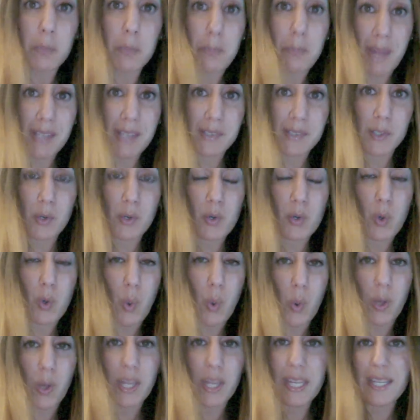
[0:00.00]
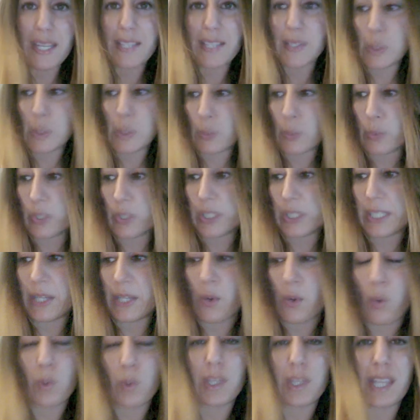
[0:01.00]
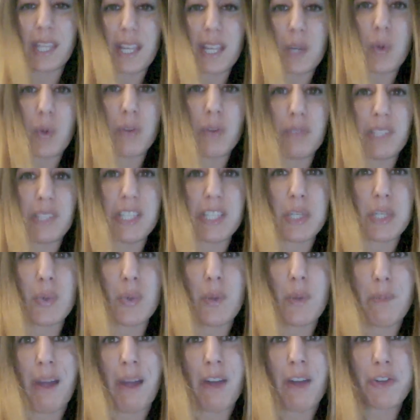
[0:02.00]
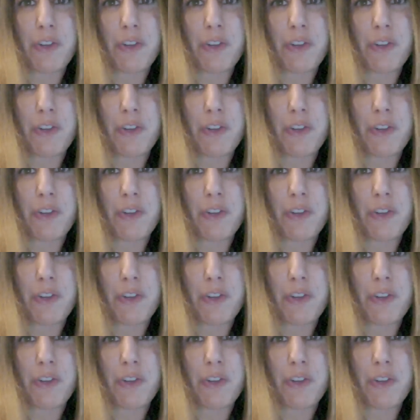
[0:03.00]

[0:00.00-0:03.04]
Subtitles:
peso coin is really only equivalent to about